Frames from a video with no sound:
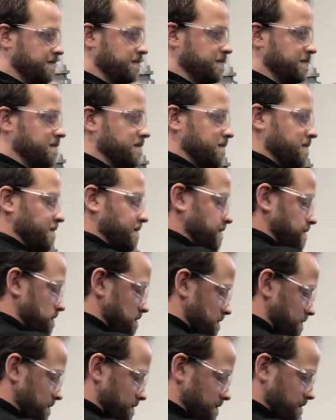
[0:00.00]
others
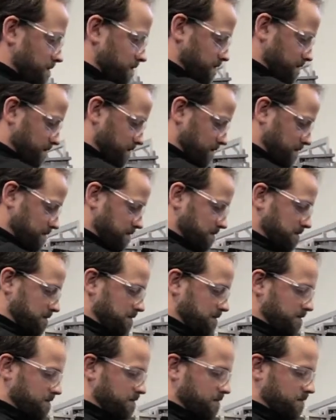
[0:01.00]
throughout the state
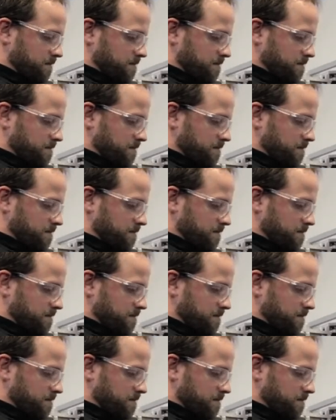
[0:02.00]
to